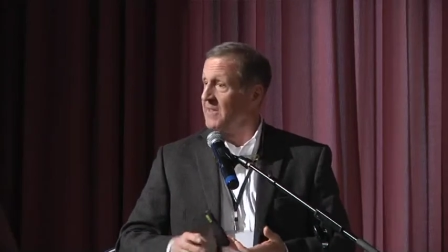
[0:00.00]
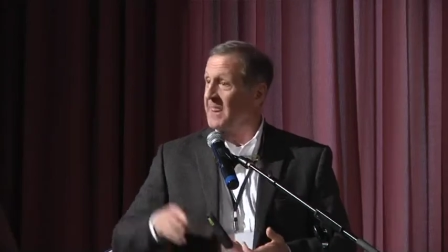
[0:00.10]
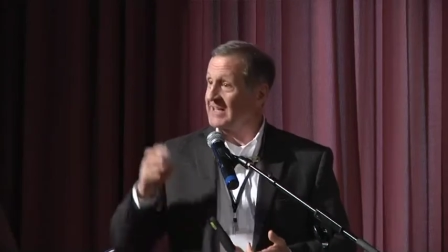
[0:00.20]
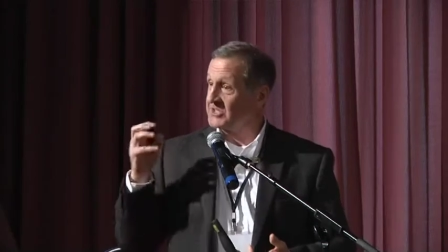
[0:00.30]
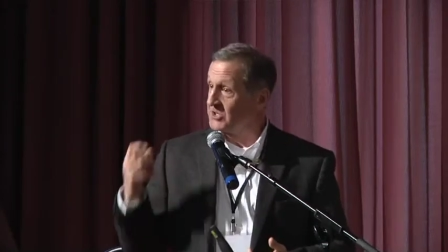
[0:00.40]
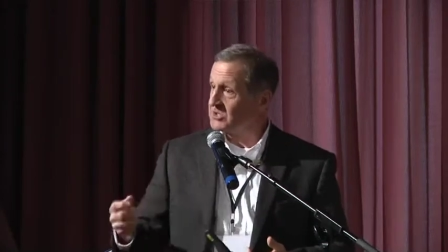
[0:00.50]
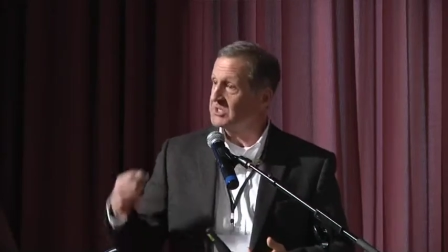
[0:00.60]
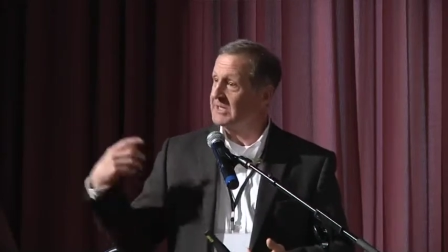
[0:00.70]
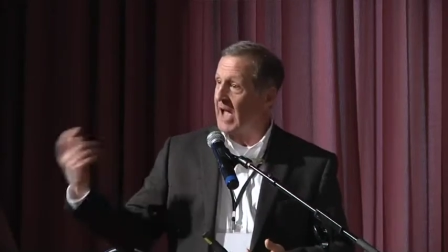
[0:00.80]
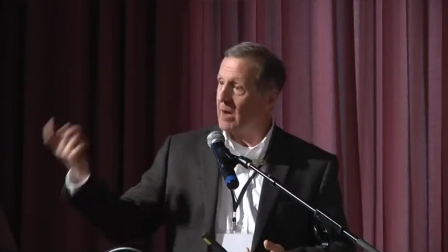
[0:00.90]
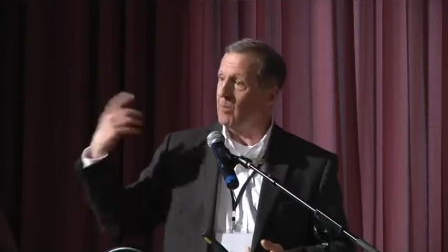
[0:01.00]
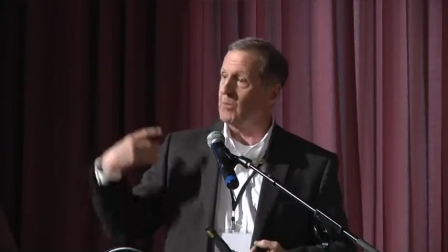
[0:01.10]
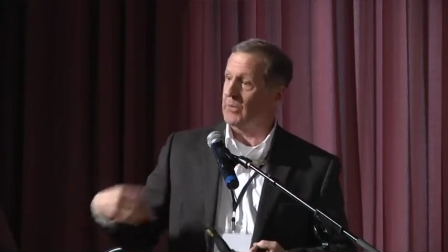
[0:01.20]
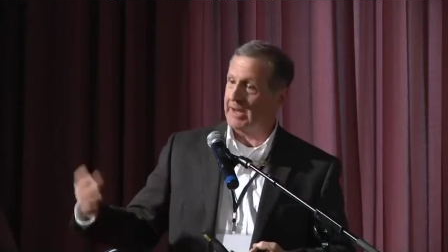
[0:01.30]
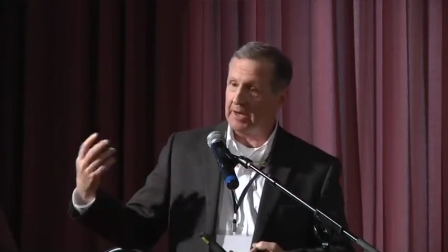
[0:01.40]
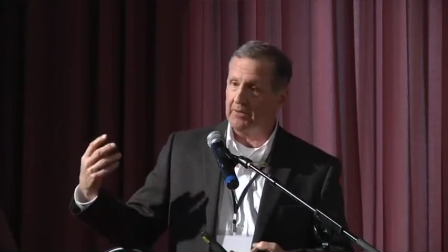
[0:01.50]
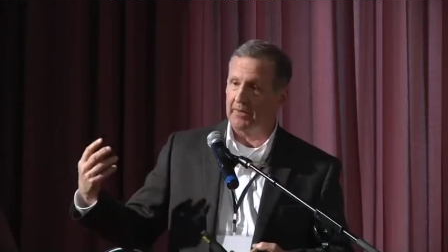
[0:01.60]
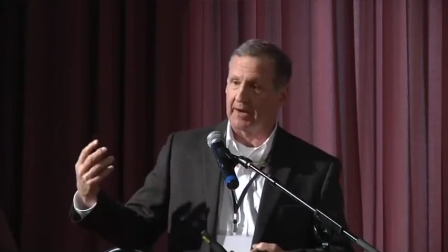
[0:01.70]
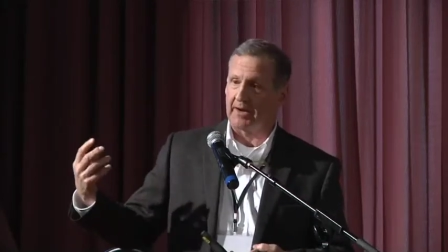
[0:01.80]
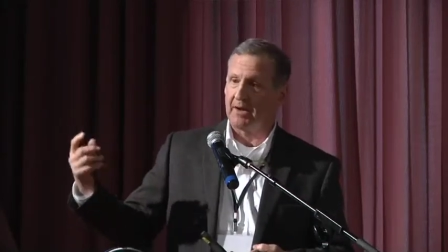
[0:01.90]
That's usually not what we're
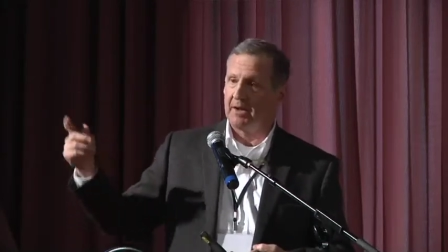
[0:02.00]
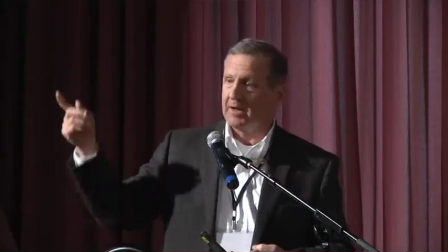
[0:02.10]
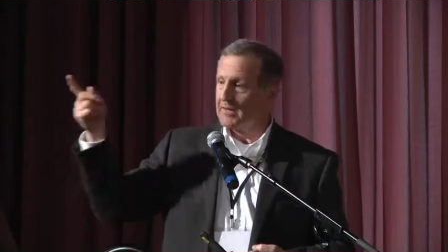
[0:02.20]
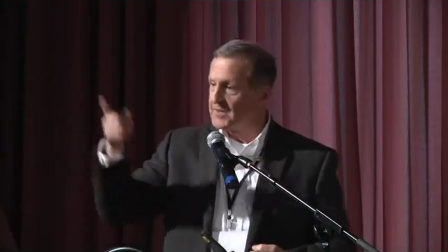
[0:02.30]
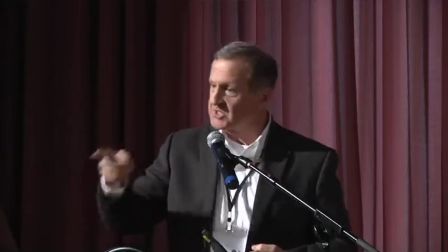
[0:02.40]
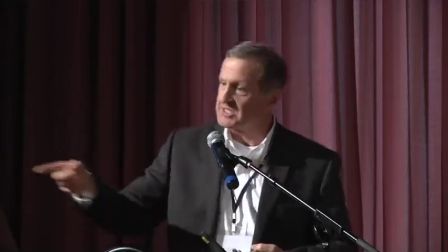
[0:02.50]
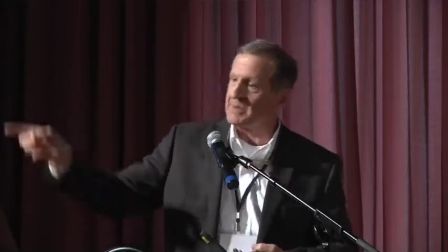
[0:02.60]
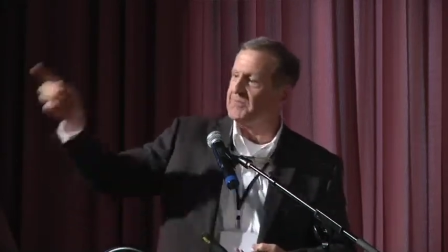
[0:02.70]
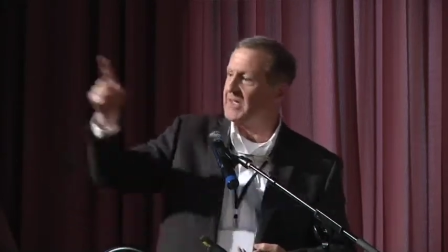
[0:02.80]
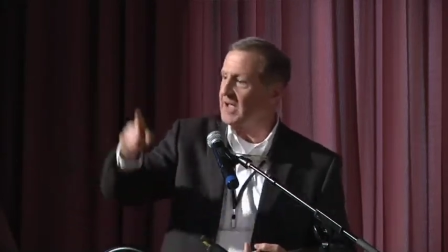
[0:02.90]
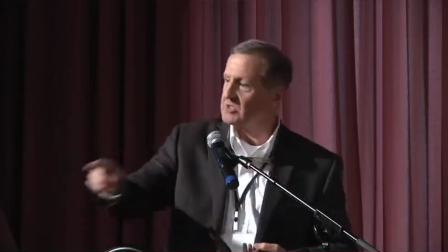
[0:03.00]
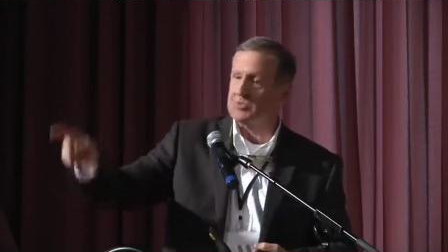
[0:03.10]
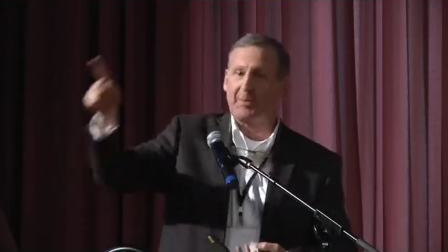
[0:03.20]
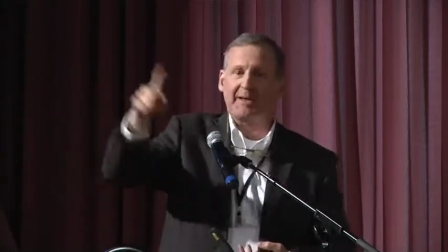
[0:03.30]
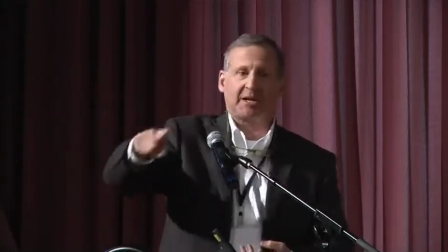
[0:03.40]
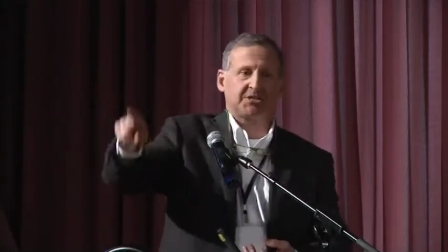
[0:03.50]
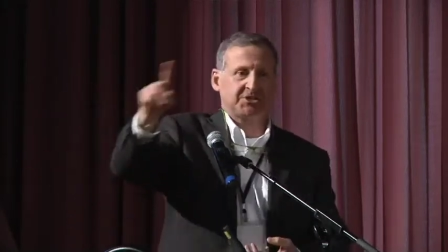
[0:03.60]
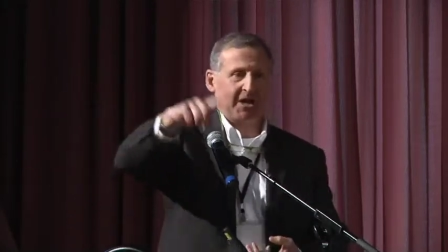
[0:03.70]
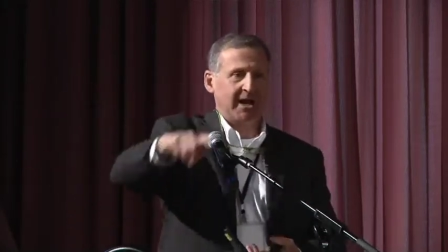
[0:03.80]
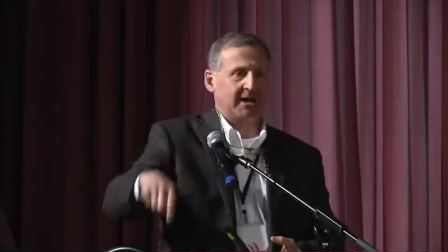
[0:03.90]
hearing. There's something else being
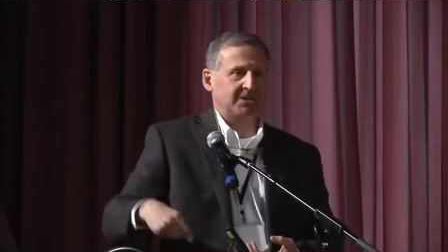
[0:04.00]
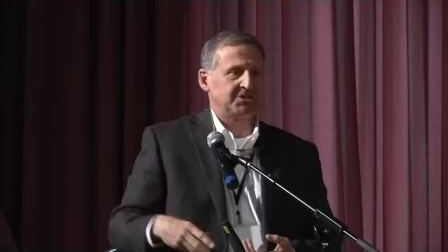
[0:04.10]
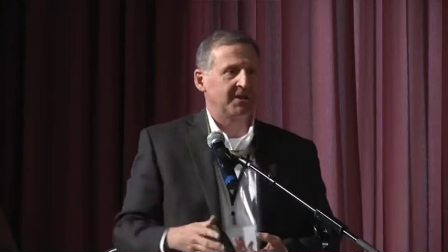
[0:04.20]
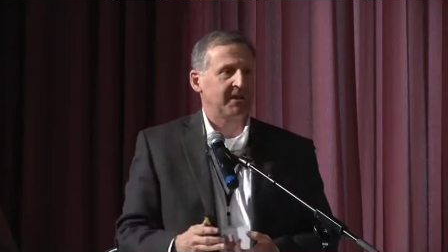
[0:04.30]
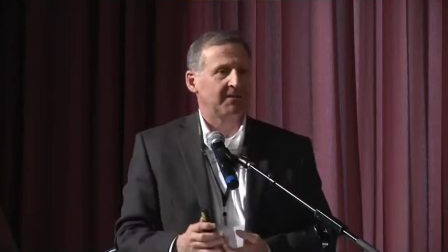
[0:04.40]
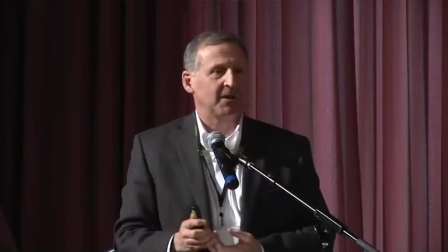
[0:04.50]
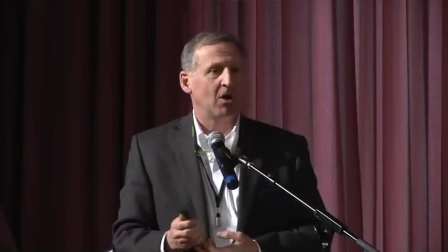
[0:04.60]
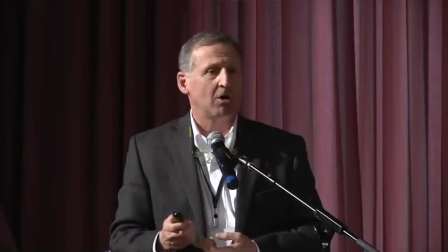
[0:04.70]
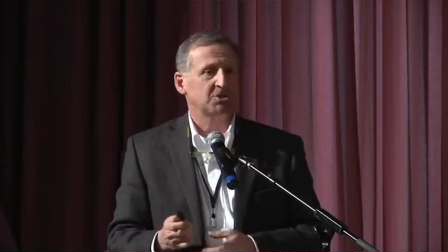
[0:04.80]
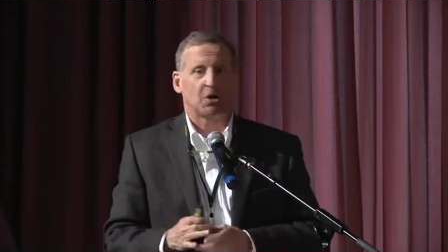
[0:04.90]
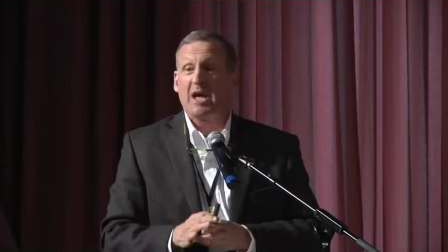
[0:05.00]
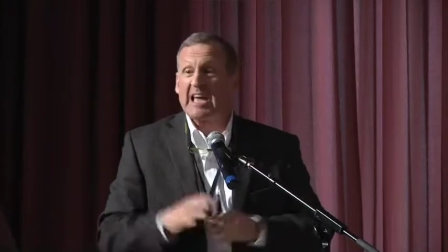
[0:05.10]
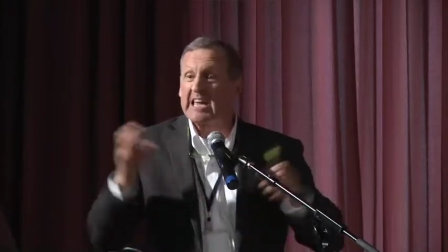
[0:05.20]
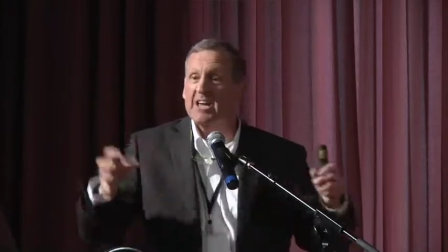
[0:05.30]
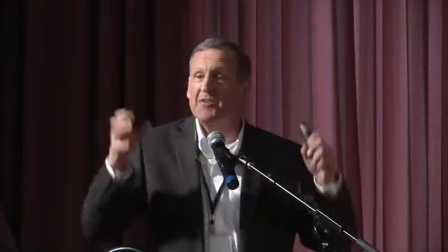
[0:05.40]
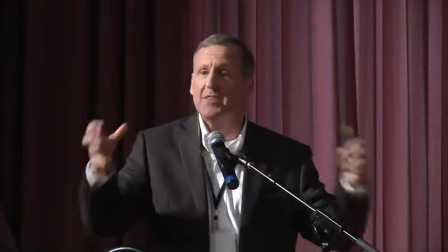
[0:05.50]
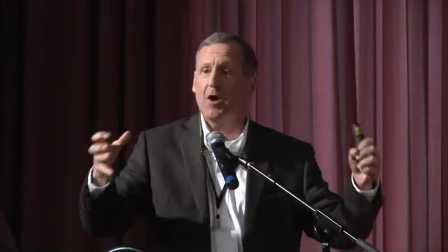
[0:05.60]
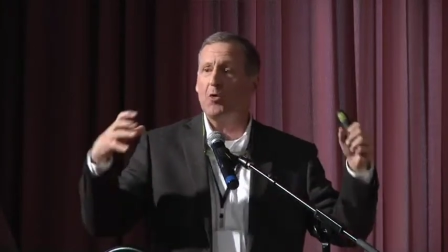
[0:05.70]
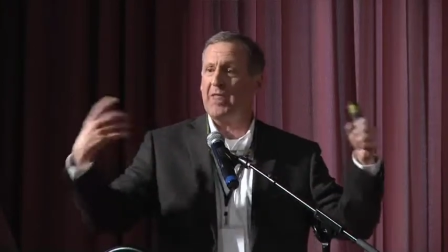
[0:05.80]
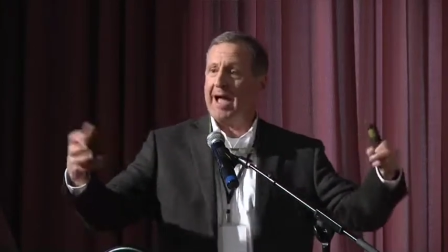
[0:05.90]
exchanged in, in the culture, even
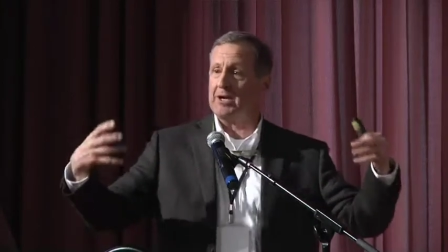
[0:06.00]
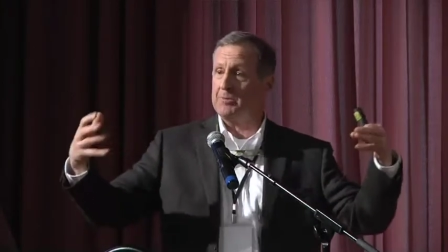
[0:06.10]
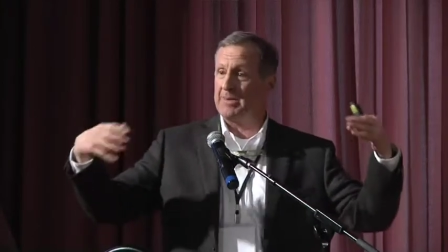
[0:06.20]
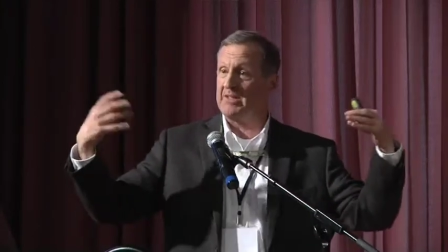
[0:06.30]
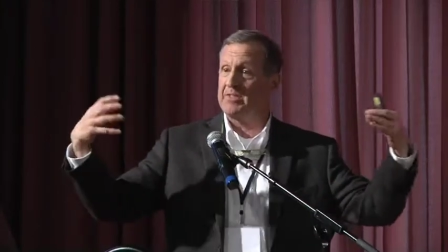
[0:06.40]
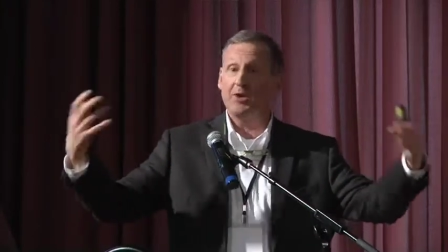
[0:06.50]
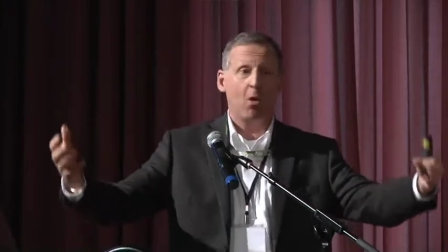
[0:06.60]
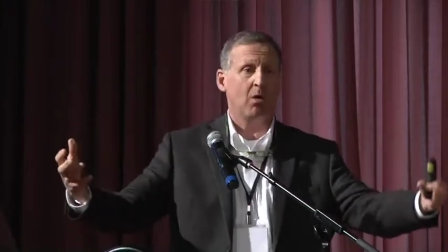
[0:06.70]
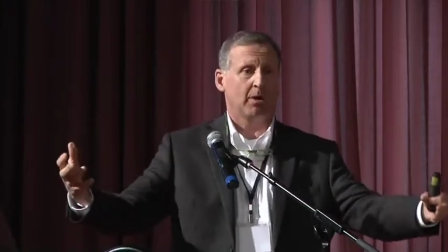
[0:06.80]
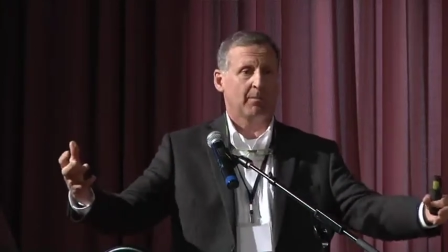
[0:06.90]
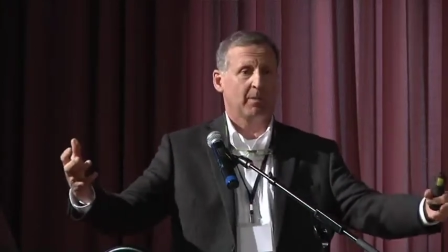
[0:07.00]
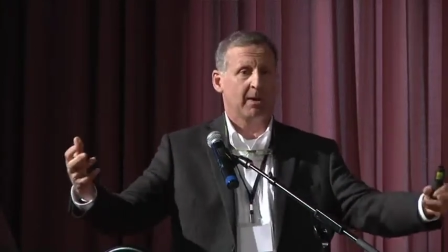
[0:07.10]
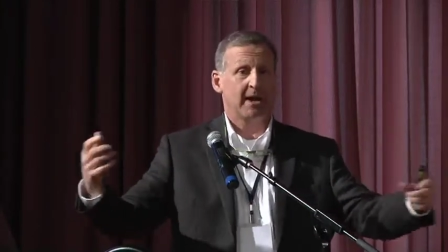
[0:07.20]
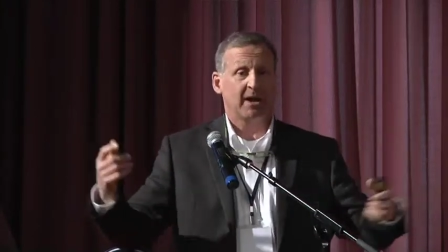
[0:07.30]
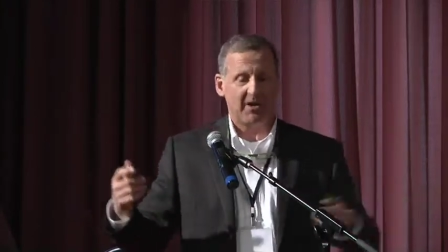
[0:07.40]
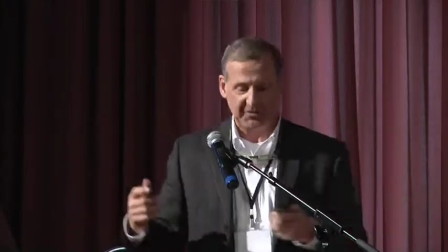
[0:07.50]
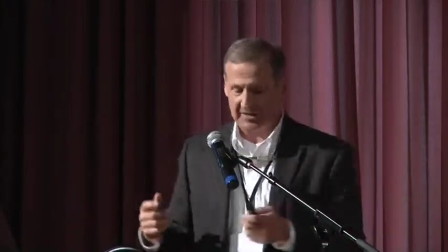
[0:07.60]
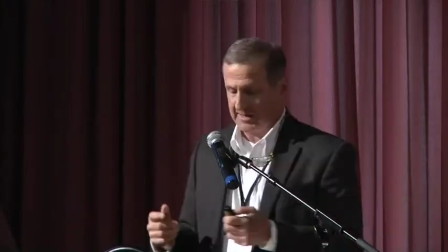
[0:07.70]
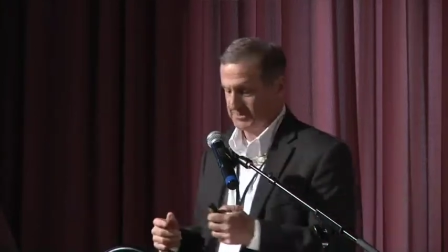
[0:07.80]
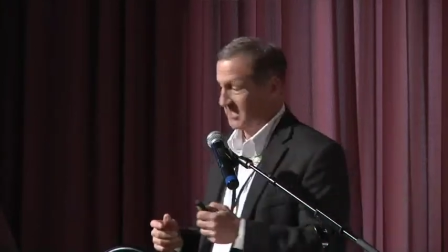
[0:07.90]
though that could be the norm, and
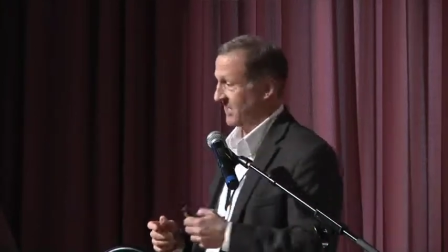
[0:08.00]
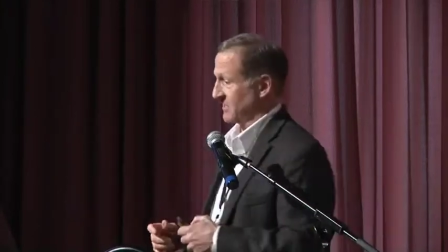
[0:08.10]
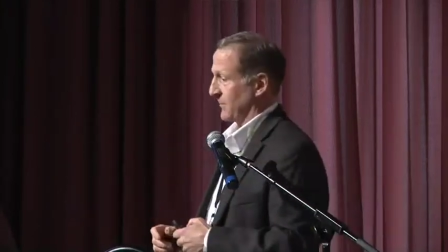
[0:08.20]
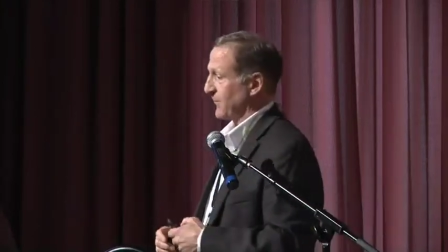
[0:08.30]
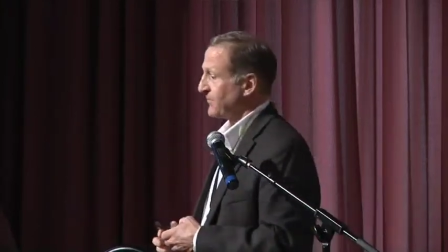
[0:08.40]
oftentimes is.